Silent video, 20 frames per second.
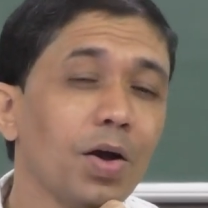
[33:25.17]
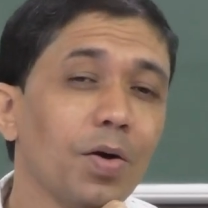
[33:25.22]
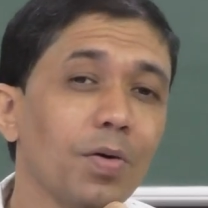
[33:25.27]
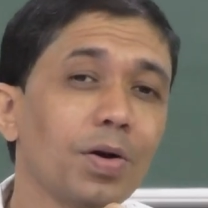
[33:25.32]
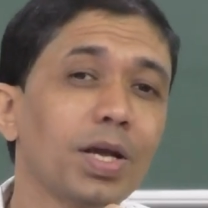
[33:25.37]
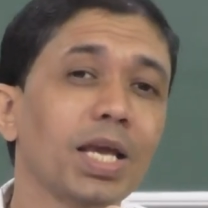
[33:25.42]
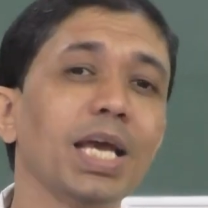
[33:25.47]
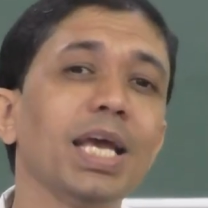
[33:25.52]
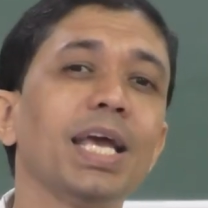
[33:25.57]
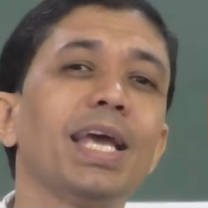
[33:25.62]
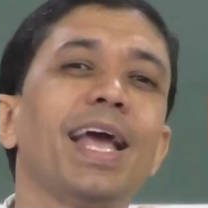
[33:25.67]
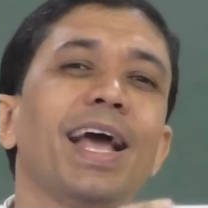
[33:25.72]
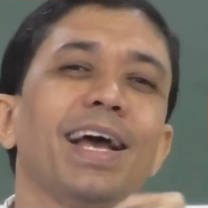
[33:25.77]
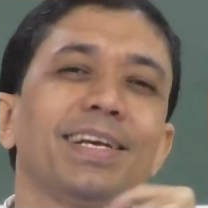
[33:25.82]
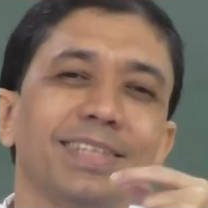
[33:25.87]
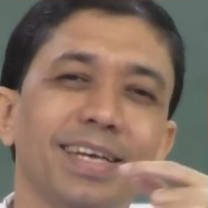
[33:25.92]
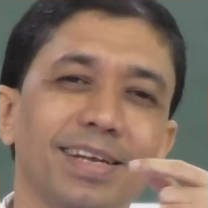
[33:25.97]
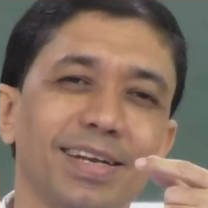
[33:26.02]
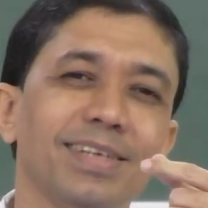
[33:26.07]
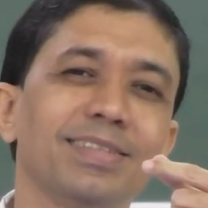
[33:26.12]
okay
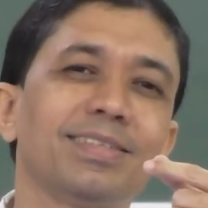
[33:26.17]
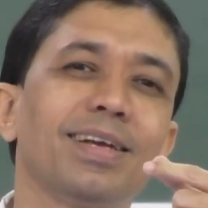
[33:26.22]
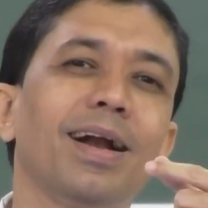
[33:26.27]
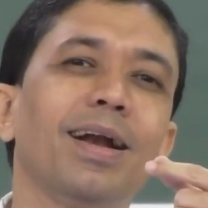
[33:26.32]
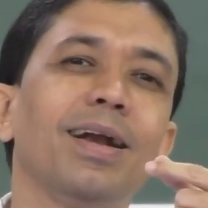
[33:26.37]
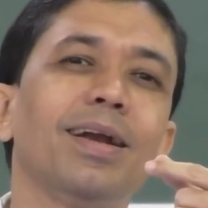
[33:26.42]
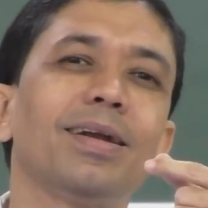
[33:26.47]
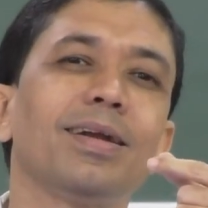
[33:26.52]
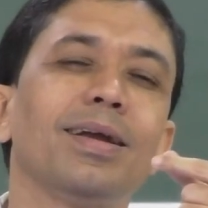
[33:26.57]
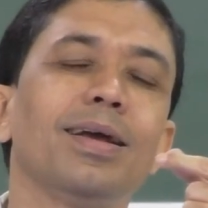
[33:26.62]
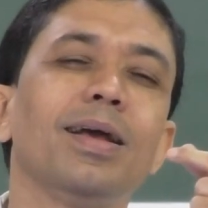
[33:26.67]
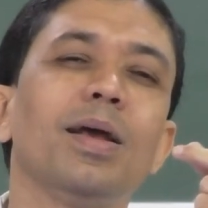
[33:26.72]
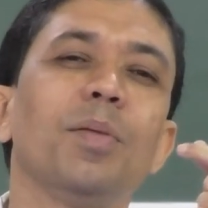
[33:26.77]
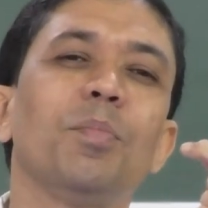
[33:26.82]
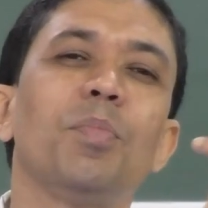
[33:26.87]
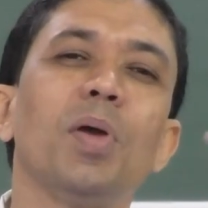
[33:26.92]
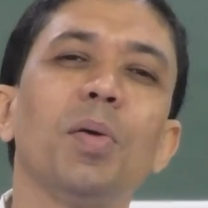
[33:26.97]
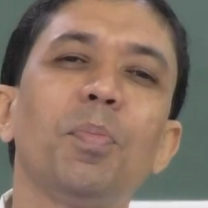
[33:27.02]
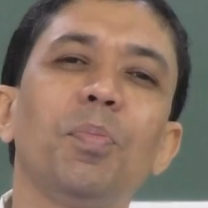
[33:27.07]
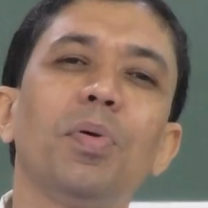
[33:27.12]
as a result
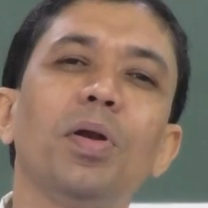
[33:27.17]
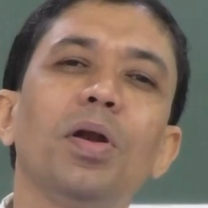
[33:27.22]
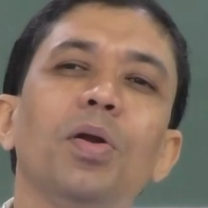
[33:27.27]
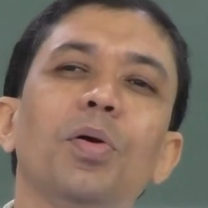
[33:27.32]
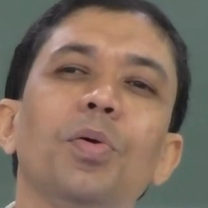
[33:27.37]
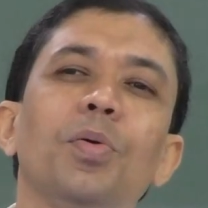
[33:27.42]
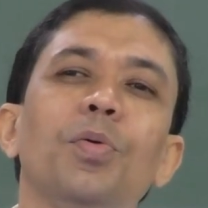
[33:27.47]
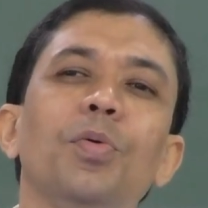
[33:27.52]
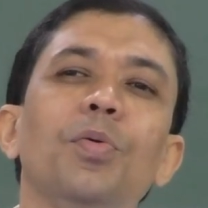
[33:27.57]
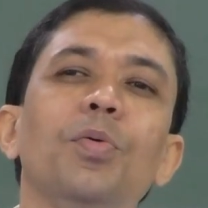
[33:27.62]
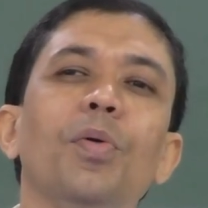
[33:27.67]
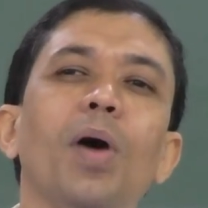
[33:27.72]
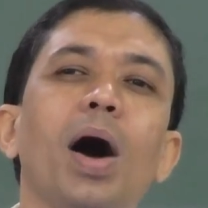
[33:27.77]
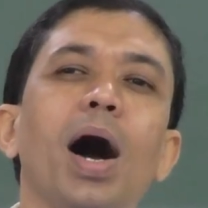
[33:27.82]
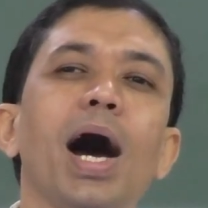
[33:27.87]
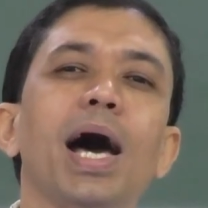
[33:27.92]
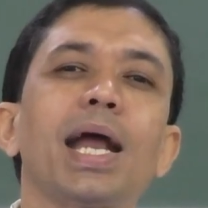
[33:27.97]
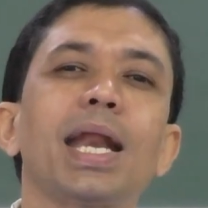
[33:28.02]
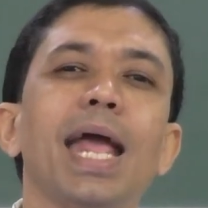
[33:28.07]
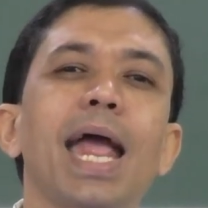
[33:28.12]
people who
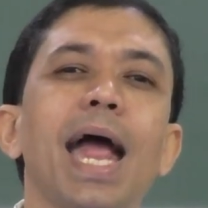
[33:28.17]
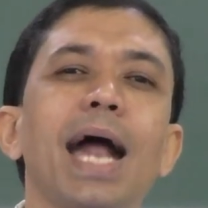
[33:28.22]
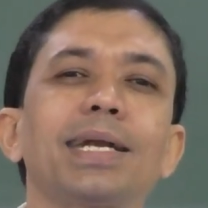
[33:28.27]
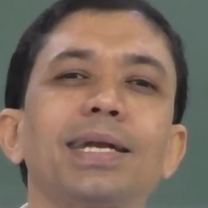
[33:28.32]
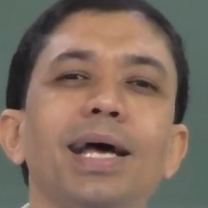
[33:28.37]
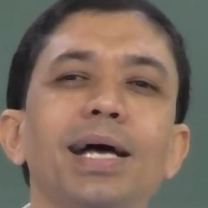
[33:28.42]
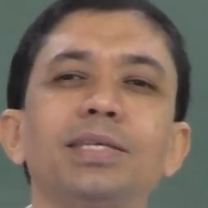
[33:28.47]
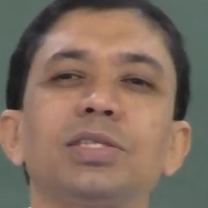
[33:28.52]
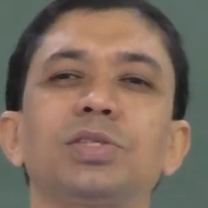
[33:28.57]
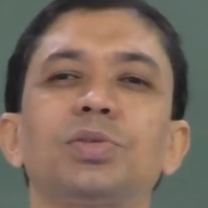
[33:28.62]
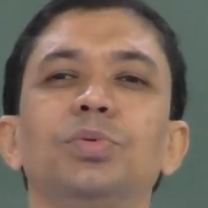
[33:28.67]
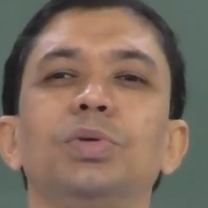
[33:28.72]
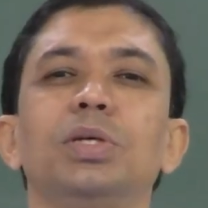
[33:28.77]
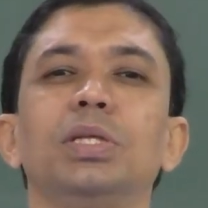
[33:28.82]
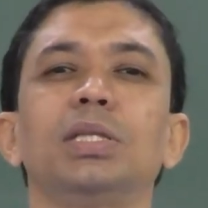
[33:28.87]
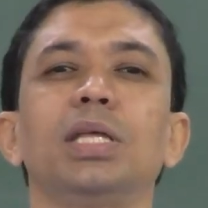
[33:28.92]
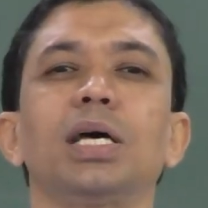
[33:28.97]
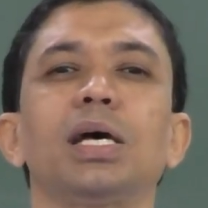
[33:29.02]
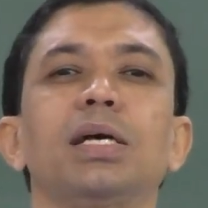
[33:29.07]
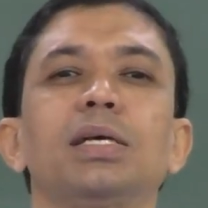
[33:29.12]
are attached
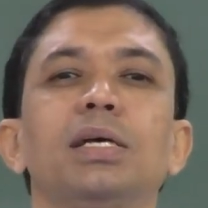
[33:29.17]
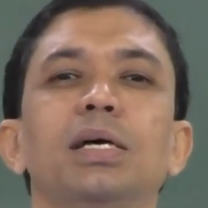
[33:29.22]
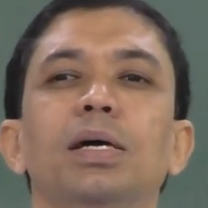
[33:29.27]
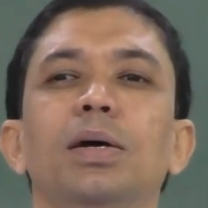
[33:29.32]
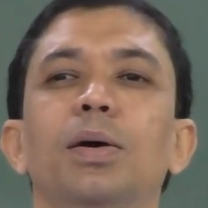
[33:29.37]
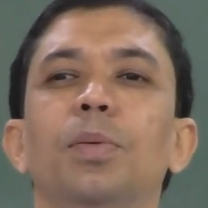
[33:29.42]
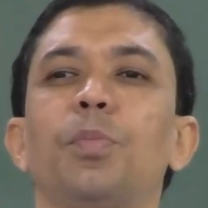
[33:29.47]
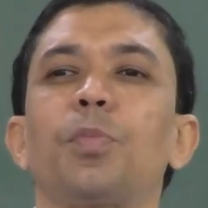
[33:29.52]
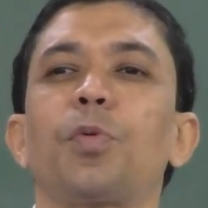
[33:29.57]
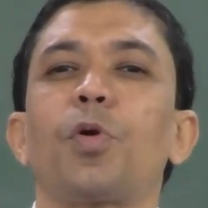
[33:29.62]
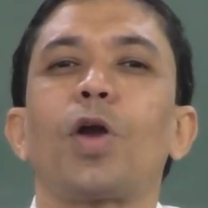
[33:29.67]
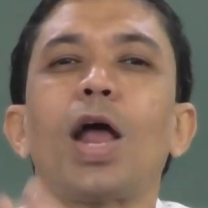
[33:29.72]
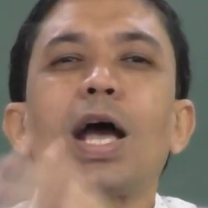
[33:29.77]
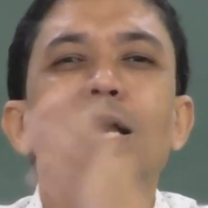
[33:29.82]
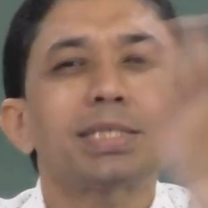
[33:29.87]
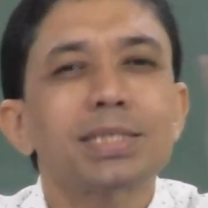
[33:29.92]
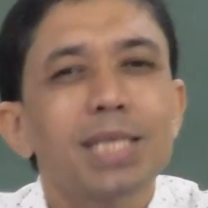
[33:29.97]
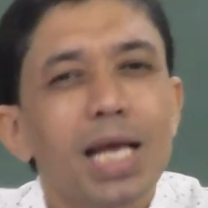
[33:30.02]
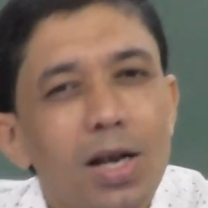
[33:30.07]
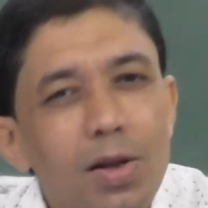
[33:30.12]
with the
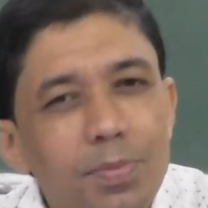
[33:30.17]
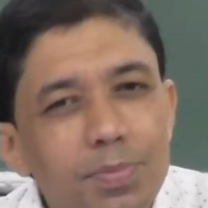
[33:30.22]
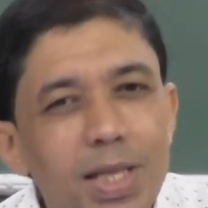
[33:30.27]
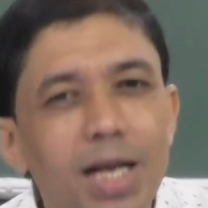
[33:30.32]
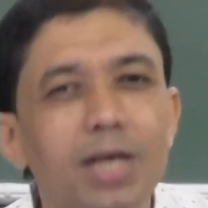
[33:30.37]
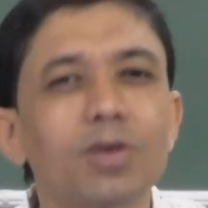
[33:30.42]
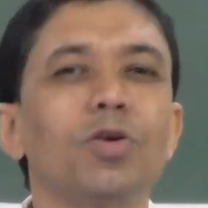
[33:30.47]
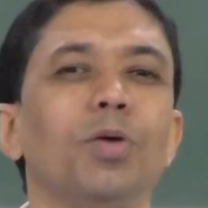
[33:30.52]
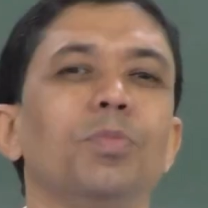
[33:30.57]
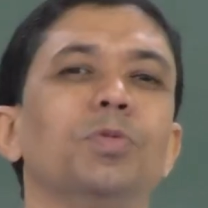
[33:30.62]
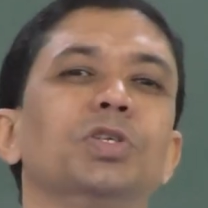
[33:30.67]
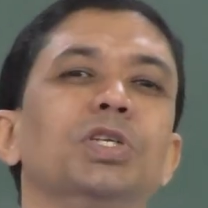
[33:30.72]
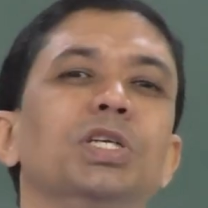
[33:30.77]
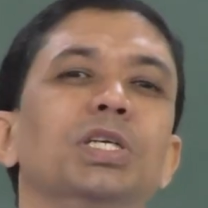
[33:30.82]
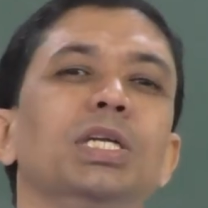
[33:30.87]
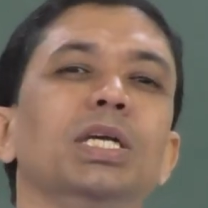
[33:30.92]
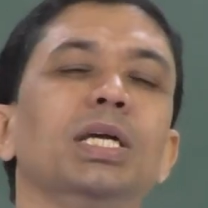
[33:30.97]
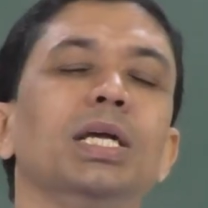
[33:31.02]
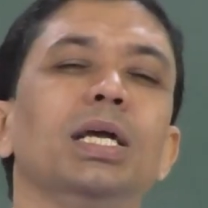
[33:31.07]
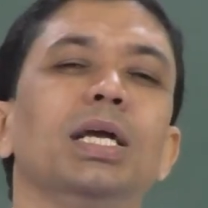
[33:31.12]
production of that
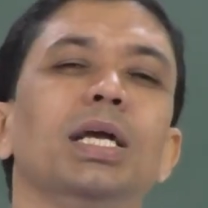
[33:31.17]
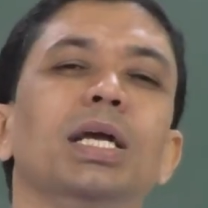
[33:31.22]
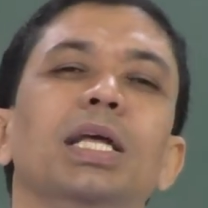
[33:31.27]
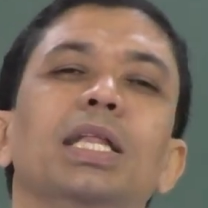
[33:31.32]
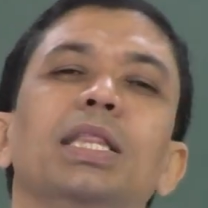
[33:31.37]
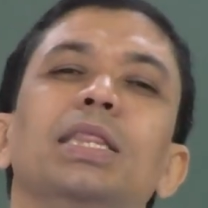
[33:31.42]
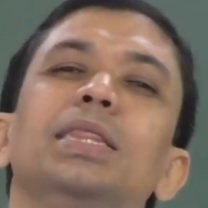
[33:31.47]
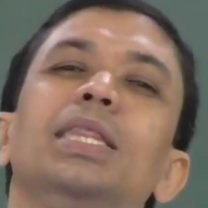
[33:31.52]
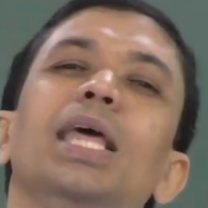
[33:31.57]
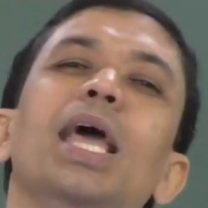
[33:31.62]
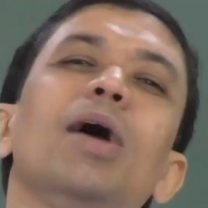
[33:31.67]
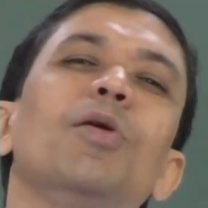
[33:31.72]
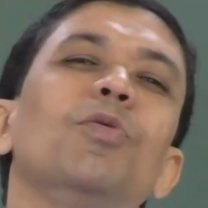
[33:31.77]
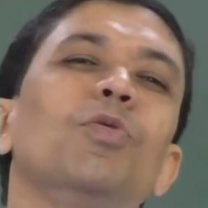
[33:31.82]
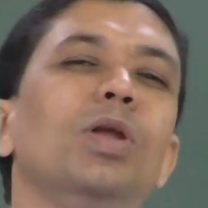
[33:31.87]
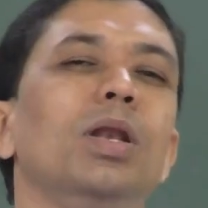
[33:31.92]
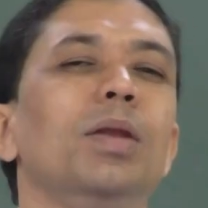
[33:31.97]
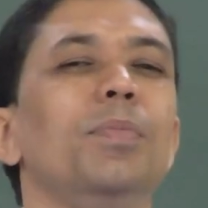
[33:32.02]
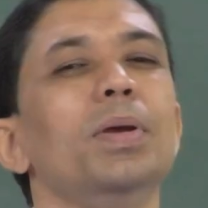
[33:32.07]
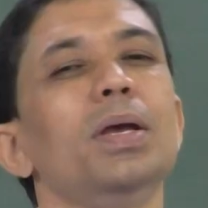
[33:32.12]
commodity they
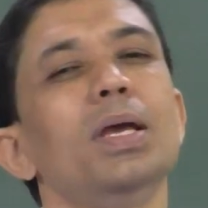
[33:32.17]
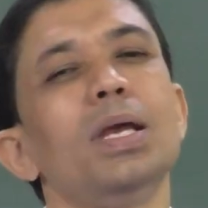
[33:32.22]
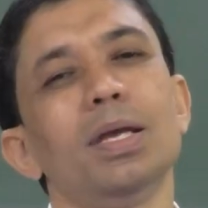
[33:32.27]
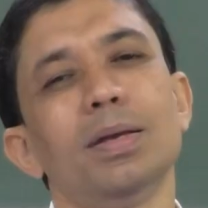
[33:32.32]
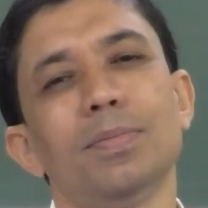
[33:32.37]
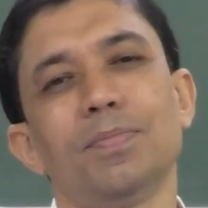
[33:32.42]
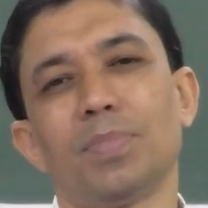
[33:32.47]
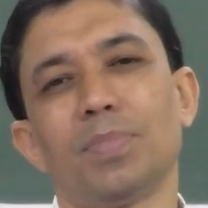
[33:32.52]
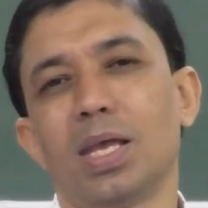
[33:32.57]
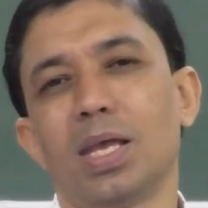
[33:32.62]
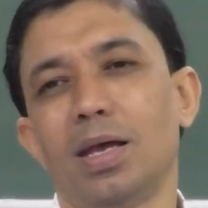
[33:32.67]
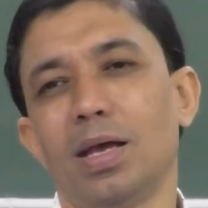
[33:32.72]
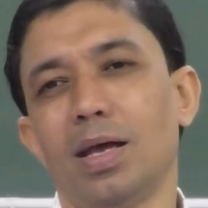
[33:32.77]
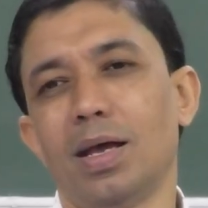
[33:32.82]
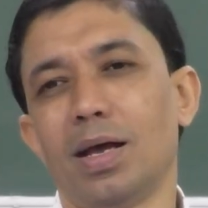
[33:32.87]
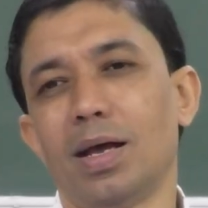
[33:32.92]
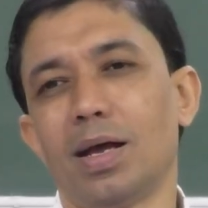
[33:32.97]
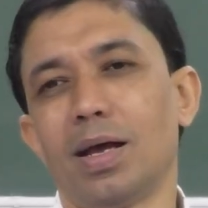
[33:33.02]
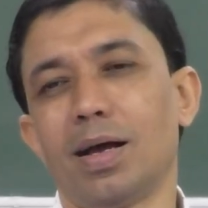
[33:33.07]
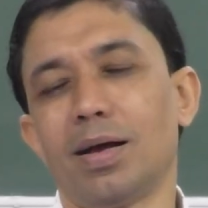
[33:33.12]
will be
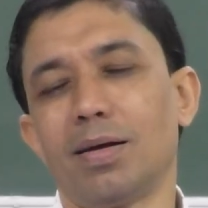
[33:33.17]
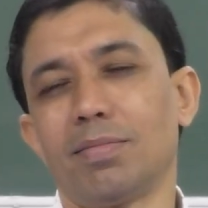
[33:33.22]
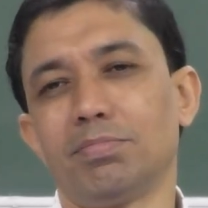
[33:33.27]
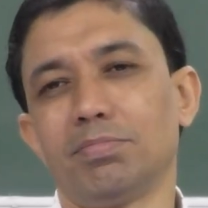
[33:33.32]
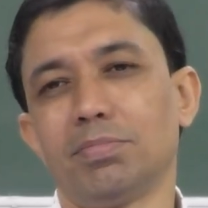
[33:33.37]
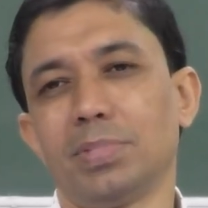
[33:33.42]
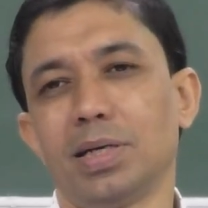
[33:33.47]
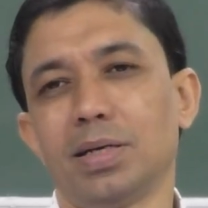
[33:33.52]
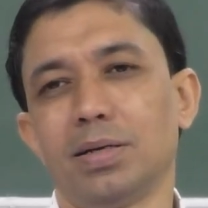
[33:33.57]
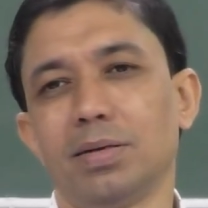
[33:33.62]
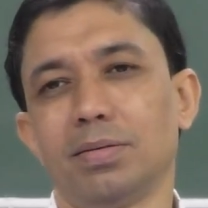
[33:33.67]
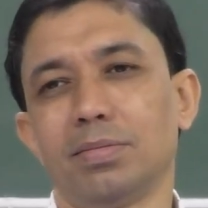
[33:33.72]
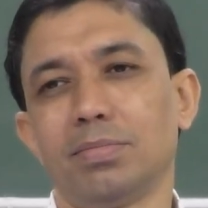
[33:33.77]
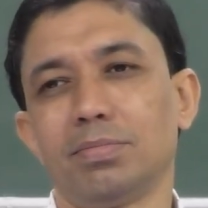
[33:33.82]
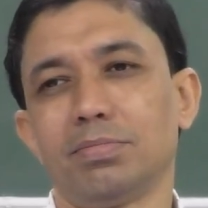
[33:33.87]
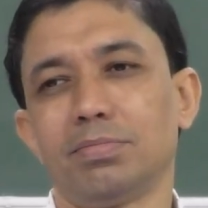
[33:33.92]
um, uh,